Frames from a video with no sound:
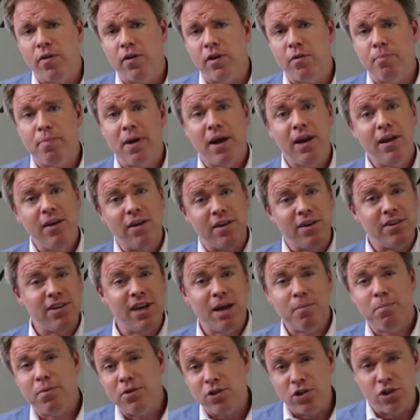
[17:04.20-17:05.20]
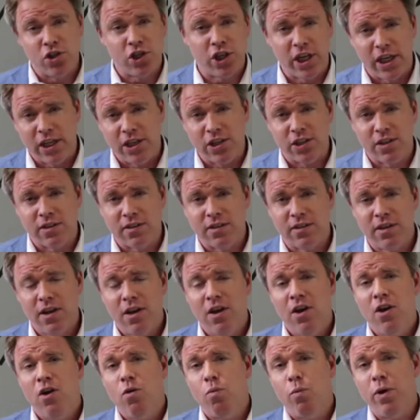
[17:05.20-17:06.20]
that depending on temperature changes,
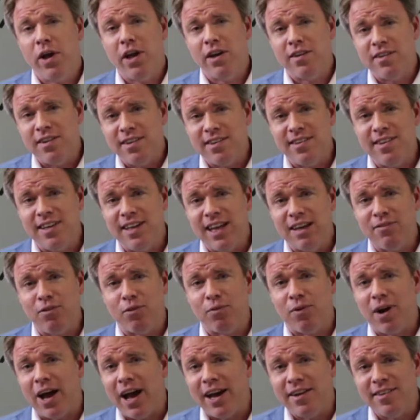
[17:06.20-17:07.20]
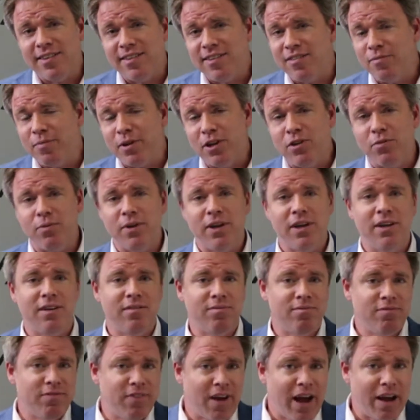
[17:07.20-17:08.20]
we could see sea level rises of
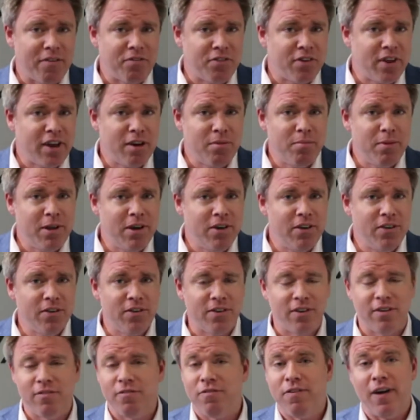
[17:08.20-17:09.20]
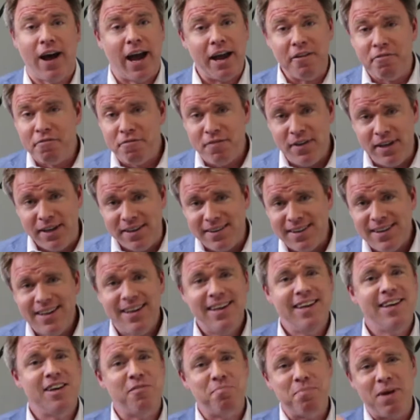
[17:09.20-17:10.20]
between 5 centimeters and 5 feet,
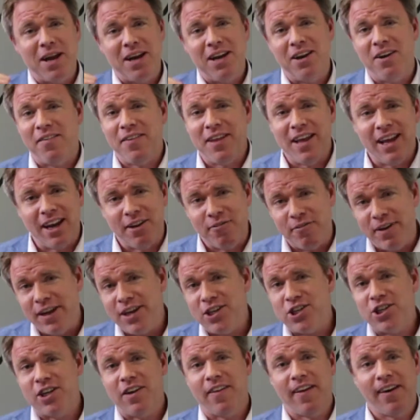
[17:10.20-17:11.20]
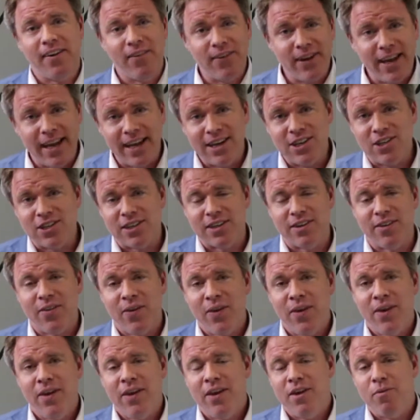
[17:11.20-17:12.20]
depending on the elevation and the location.
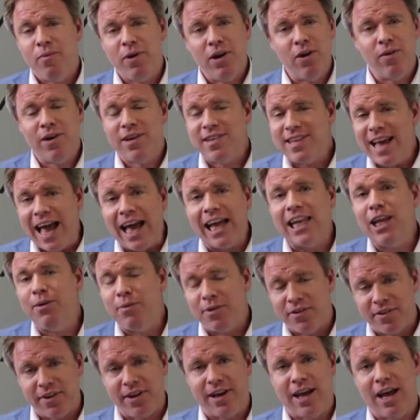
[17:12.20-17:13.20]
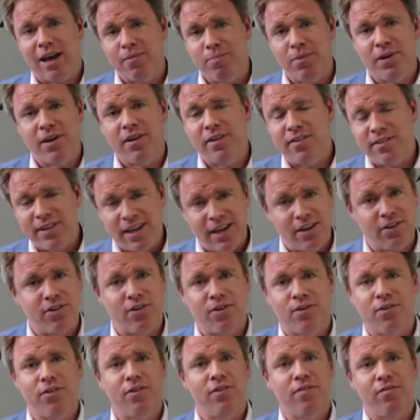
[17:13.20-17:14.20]
We know exactly what's going to happen in
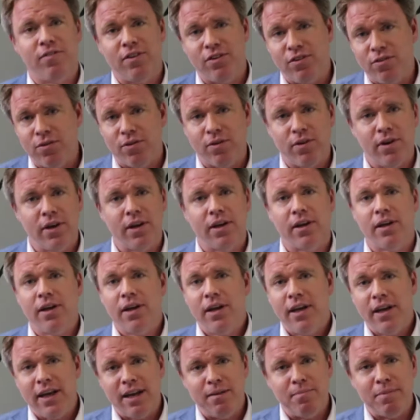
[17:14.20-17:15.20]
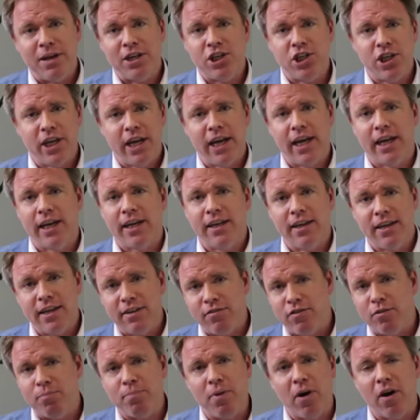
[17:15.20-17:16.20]
Santos, in Victoria, in Magé, in
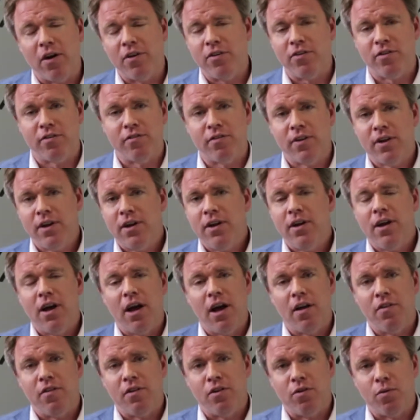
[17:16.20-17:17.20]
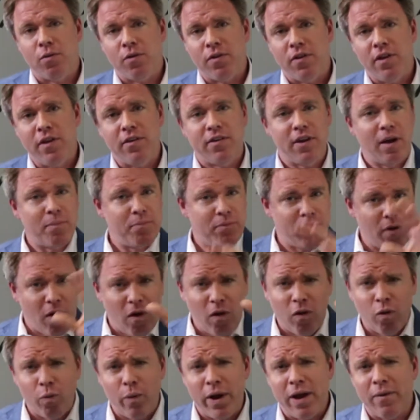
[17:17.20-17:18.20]
different parts of the northeast, up
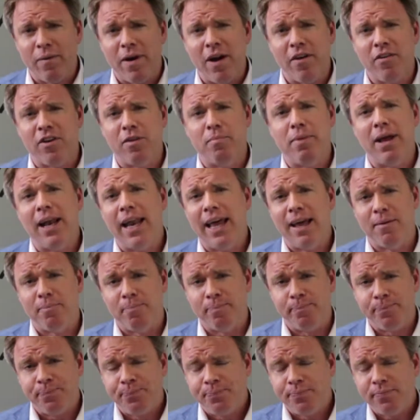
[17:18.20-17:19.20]
all the way around to Belém.